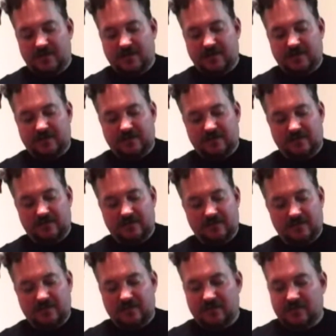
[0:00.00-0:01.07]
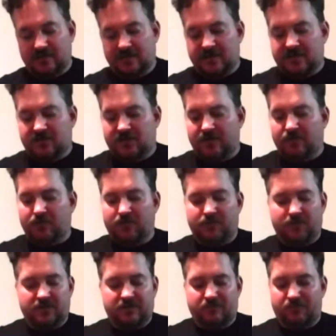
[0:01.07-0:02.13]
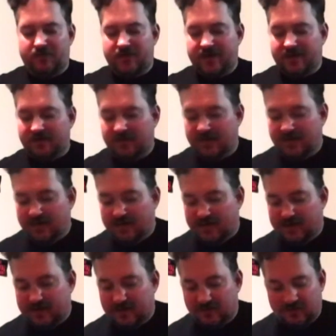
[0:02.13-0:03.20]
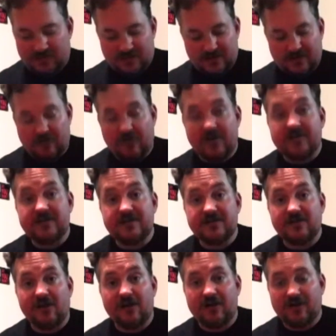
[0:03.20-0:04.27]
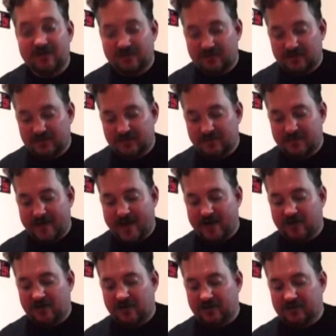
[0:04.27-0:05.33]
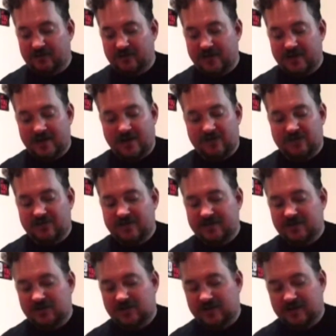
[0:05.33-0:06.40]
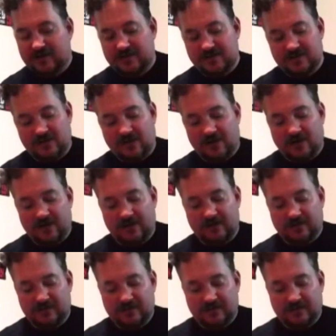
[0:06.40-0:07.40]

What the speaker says: And that's all I really wanted to point out. And it looks, the crust is darker. The batter on the outside of the chicken is darker.